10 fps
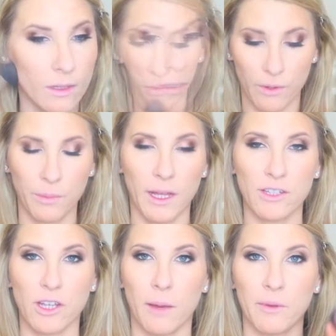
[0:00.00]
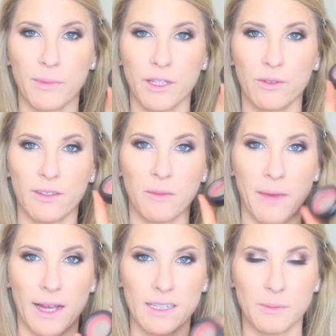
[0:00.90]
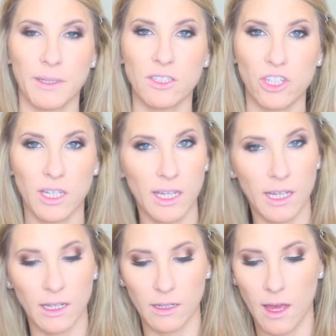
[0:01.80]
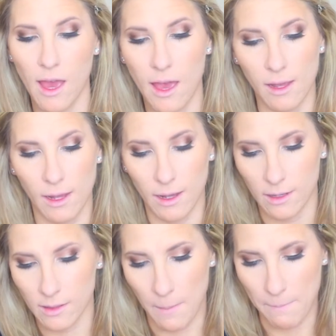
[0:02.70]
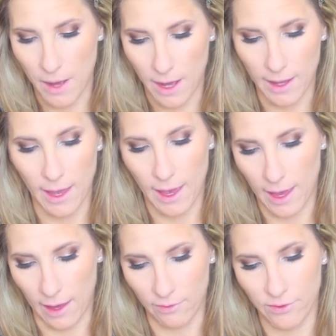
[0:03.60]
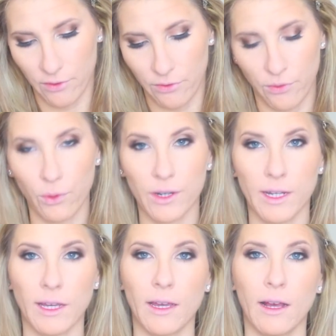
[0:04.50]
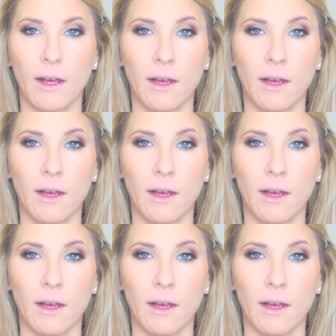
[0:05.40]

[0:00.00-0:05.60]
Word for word: For blush, I'm going to be using MAC's Peachykeen and my F forty.